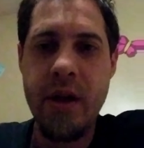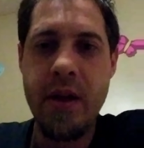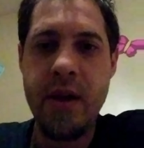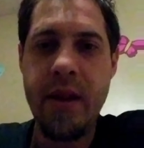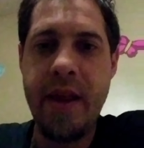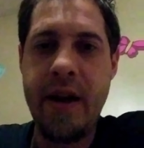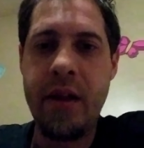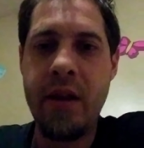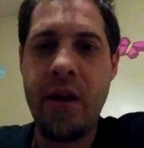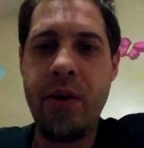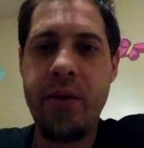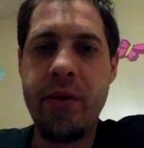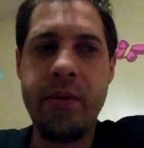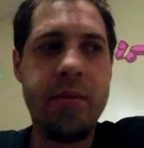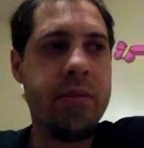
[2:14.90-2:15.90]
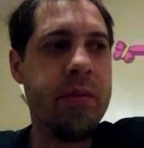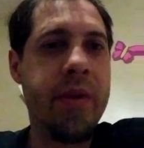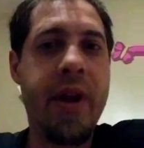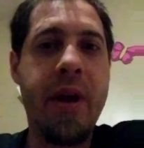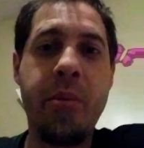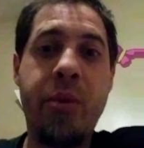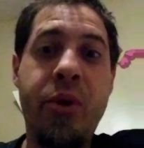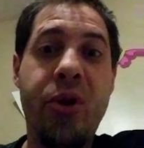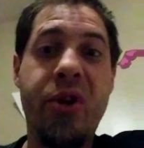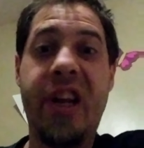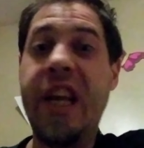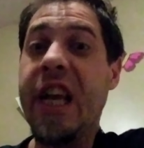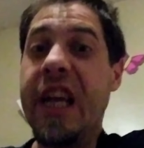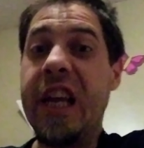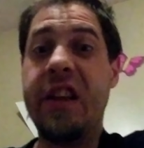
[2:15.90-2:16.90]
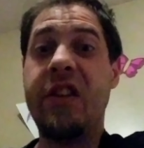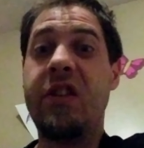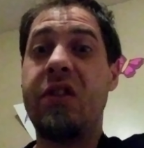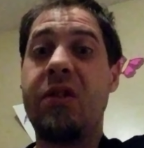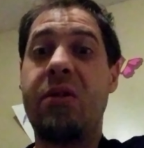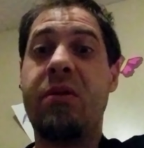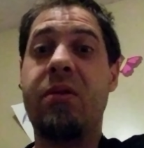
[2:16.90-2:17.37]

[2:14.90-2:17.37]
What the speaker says: let alone the employees.